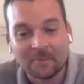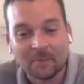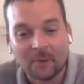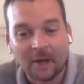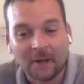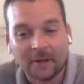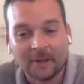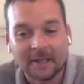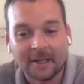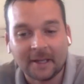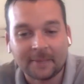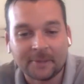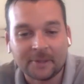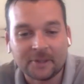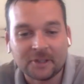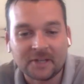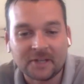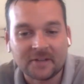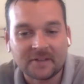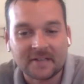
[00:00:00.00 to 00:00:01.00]
Well,
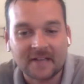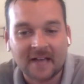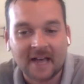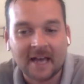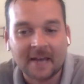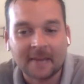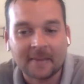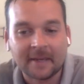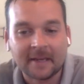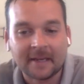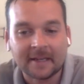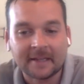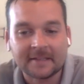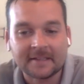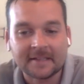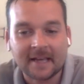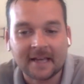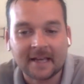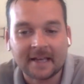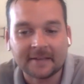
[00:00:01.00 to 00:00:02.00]
appreciate the time, and
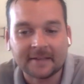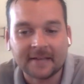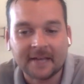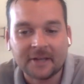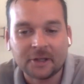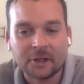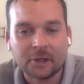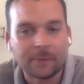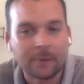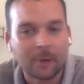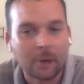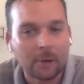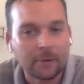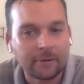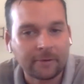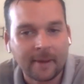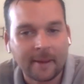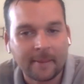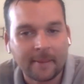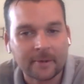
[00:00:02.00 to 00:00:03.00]
you're
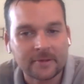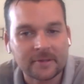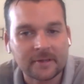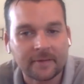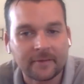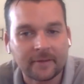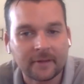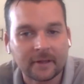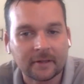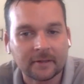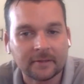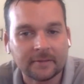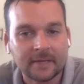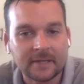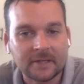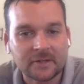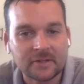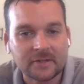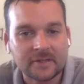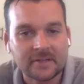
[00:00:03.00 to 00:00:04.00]
both members of the
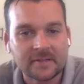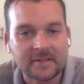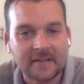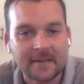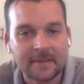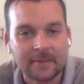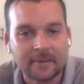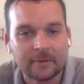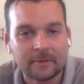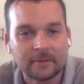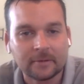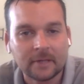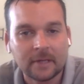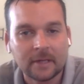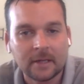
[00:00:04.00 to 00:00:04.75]
agency stable,